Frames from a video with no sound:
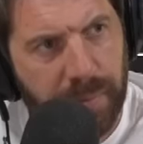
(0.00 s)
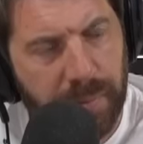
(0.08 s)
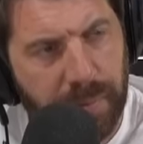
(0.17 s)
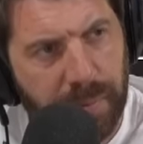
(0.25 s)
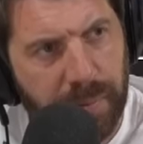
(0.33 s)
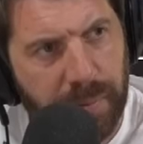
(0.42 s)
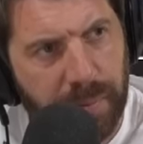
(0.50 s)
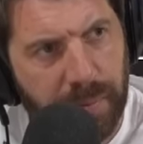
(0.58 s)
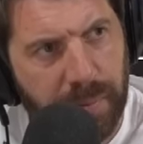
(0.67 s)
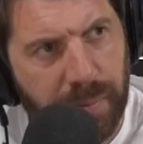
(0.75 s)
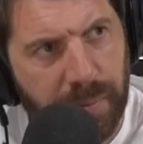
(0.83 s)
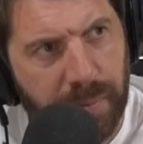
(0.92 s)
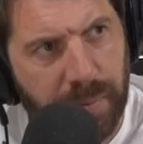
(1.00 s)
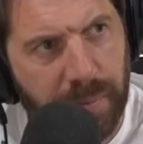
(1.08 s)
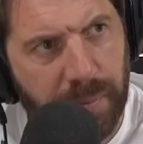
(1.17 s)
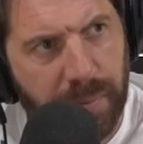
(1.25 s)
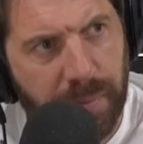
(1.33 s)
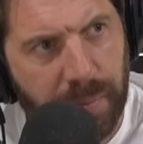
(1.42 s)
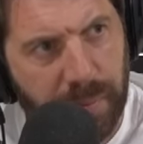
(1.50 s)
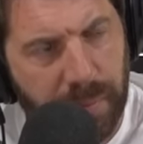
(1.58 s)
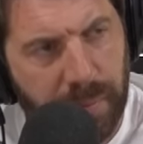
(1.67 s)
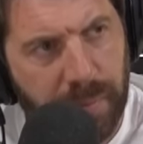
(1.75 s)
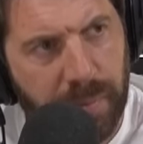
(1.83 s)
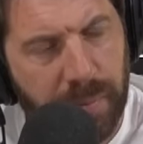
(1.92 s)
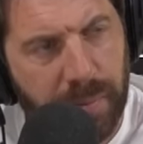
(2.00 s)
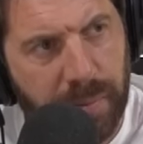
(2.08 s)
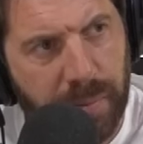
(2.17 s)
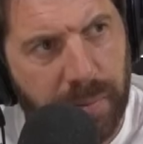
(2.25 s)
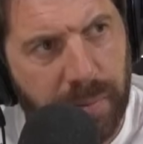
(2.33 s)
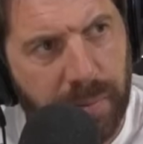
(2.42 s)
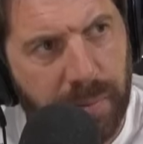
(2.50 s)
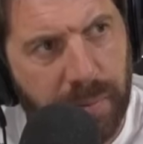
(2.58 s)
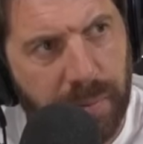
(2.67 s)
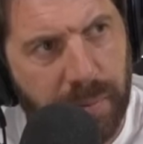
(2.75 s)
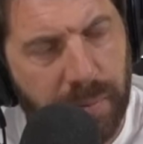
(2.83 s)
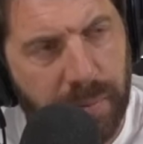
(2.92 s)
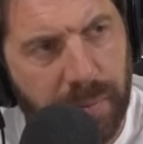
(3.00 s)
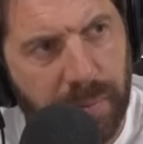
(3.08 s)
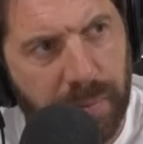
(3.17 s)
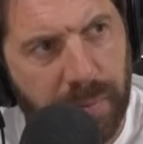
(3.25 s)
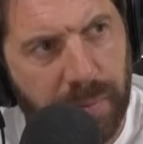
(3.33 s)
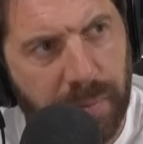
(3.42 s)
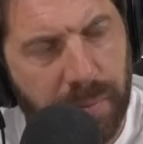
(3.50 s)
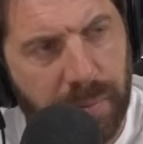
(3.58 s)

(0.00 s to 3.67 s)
The person shown says nothing.